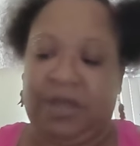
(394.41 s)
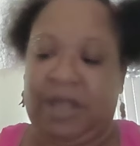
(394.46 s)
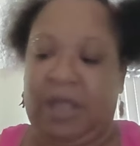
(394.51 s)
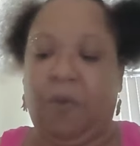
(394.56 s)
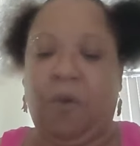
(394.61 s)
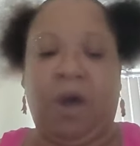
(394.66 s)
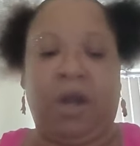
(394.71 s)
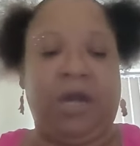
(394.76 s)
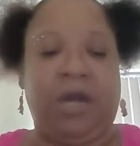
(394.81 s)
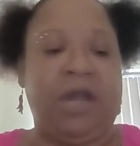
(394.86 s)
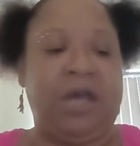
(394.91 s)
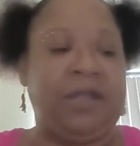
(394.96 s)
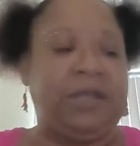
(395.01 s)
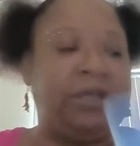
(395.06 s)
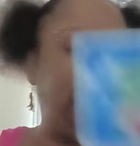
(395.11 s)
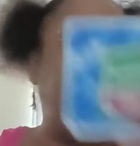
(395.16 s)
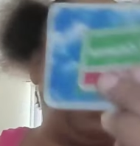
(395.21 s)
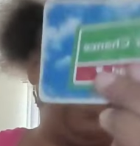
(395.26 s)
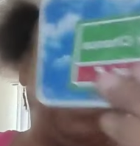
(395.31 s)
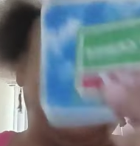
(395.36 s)
They want
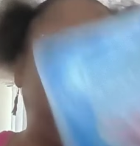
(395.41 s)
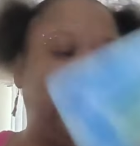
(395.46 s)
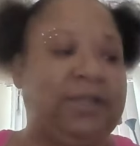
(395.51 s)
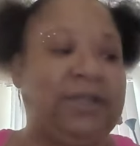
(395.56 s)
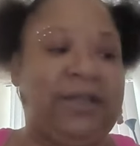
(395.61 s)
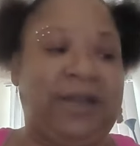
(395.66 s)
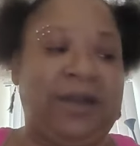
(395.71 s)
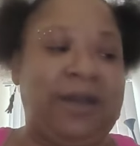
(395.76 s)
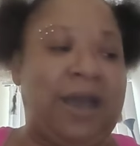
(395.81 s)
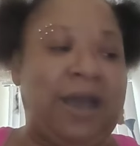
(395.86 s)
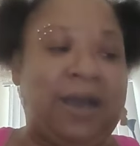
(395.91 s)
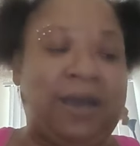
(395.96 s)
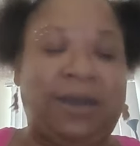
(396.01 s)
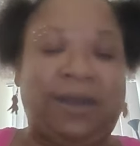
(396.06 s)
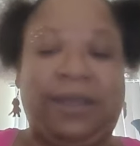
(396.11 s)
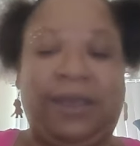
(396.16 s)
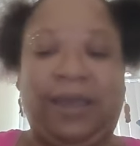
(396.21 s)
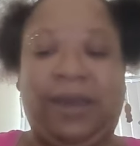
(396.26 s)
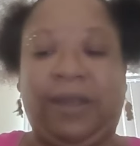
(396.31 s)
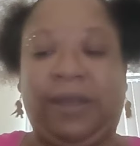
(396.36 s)
another chance. They're not
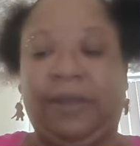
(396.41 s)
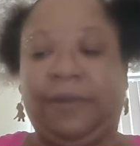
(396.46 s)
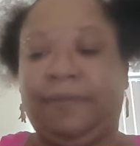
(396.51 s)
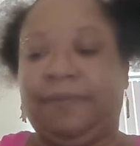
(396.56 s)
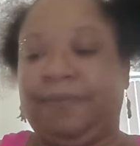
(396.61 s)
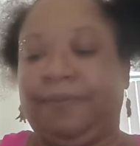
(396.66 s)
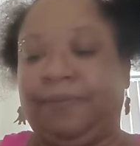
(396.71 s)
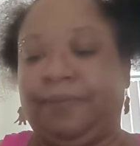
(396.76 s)
going to get it.